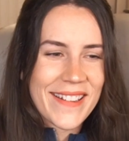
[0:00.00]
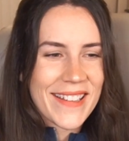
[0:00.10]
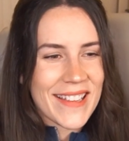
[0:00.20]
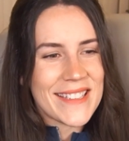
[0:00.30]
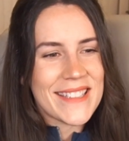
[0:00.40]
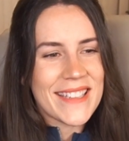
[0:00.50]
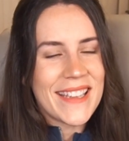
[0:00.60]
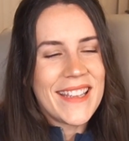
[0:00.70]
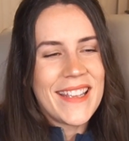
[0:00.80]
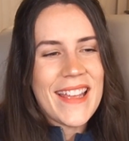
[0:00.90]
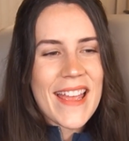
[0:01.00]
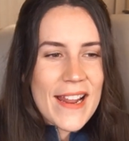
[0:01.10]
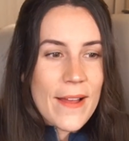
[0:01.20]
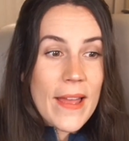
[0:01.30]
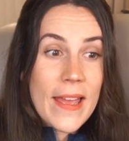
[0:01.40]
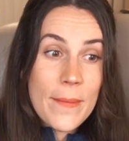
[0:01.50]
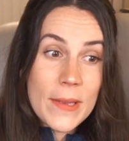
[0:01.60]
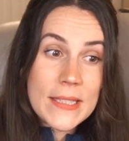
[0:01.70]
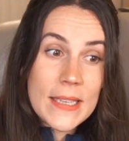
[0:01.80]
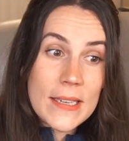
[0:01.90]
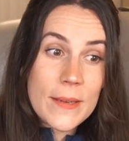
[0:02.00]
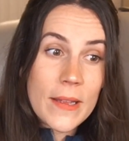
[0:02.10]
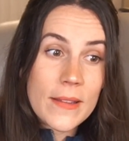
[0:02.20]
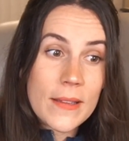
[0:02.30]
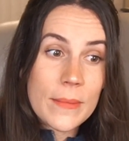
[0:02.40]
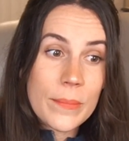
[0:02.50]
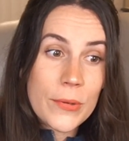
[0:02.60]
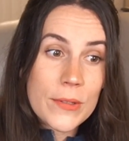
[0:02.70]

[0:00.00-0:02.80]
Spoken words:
it, I guess. And I am excited about the